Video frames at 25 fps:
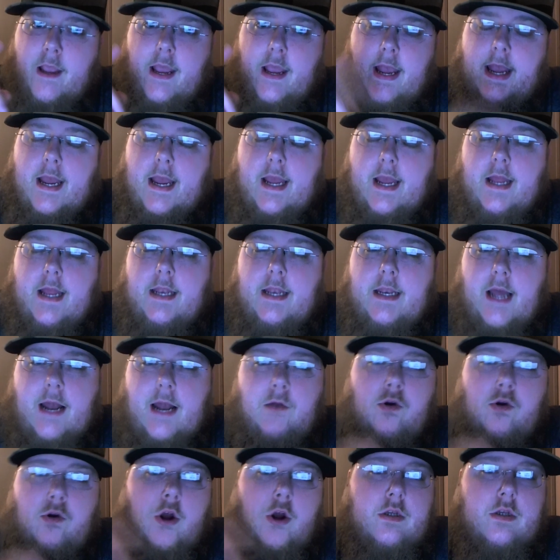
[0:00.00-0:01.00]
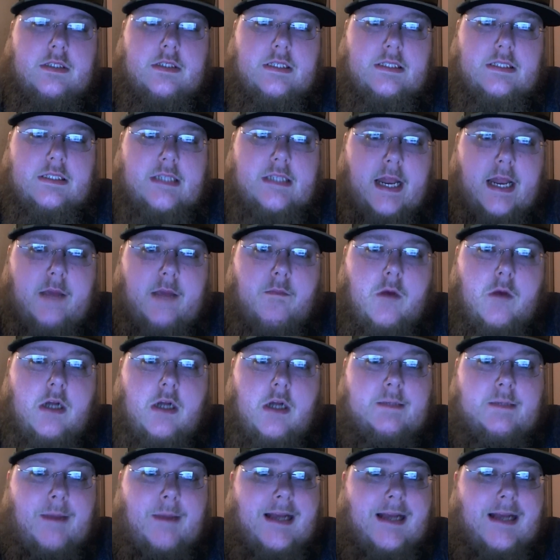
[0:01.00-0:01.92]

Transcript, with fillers: And I don't go to Cincinnati much.